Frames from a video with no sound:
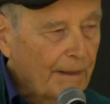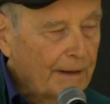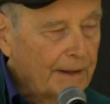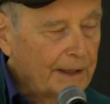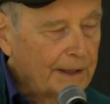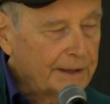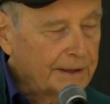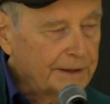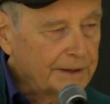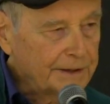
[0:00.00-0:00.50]

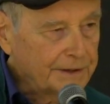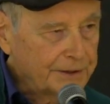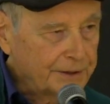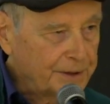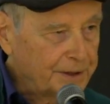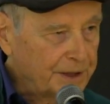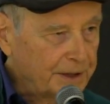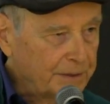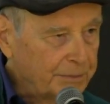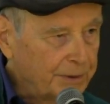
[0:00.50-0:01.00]
And the
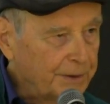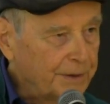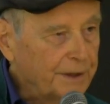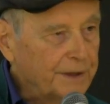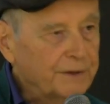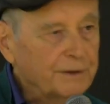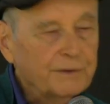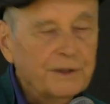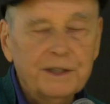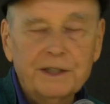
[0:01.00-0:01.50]
turning
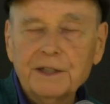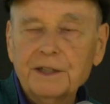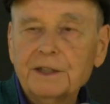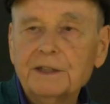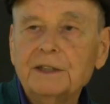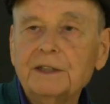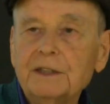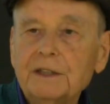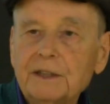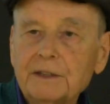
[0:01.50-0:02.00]
point of the
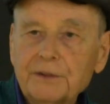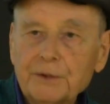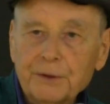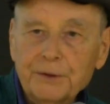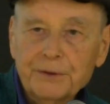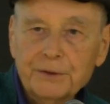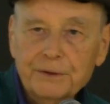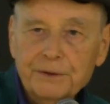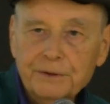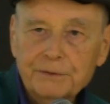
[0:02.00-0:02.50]
year is
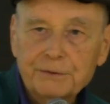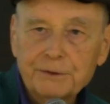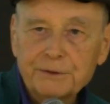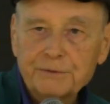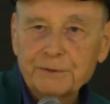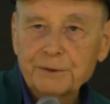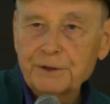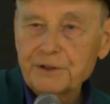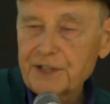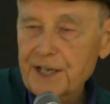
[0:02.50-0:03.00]
also the
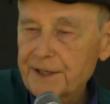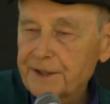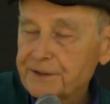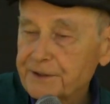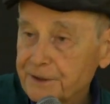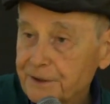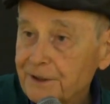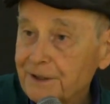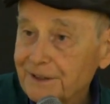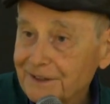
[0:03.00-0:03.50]
root for
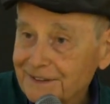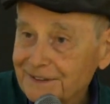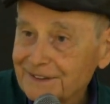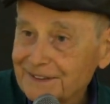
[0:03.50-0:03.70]
janitor.